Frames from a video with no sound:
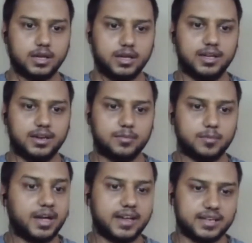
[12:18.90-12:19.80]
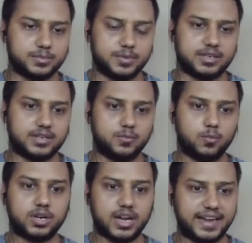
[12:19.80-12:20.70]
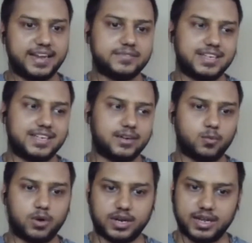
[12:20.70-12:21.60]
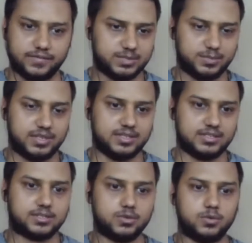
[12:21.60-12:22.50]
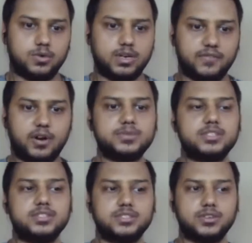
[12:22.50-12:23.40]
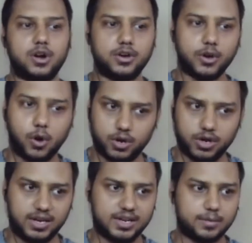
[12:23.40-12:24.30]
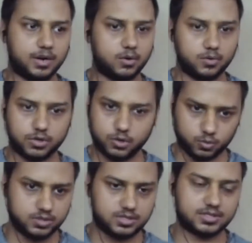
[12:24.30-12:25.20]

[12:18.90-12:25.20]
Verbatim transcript: In my aspect, what I have seen and what I have experienced. So DevOps is not only about tools.